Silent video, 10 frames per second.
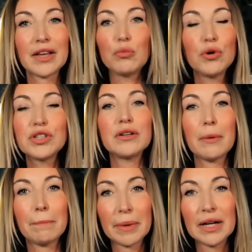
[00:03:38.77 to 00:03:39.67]
They
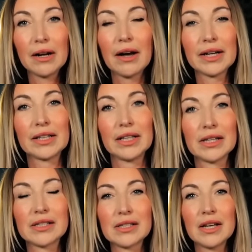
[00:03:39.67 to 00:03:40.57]
wouldn't be like
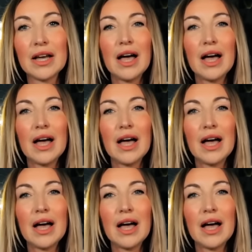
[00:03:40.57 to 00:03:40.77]
this.